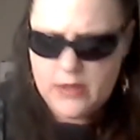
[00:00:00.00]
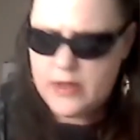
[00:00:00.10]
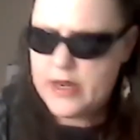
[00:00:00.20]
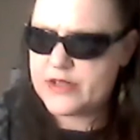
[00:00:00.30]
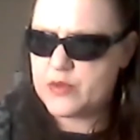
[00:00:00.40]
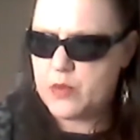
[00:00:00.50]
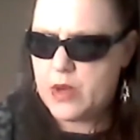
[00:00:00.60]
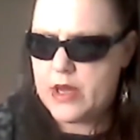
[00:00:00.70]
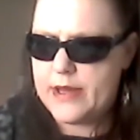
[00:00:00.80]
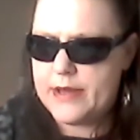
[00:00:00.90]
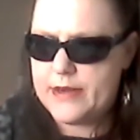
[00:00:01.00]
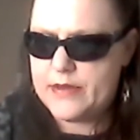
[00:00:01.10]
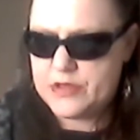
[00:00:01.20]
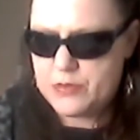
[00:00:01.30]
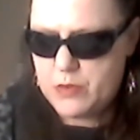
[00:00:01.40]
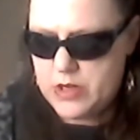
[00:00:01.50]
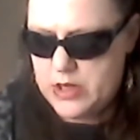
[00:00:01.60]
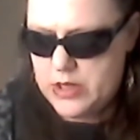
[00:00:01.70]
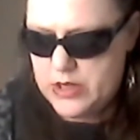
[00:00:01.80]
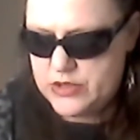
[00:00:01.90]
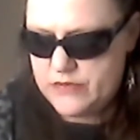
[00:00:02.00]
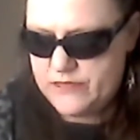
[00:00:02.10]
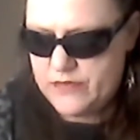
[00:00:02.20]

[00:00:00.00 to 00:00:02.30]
The next one. This one is